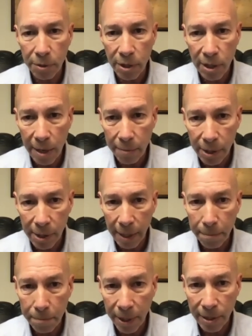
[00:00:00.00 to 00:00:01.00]
them a
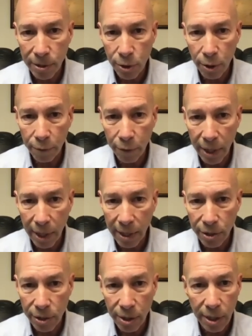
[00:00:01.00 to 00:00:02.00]
lead paint
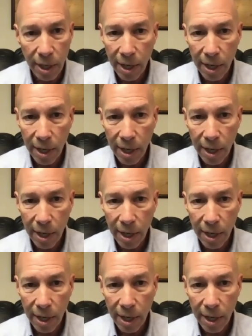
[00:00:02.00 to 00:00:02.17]
certification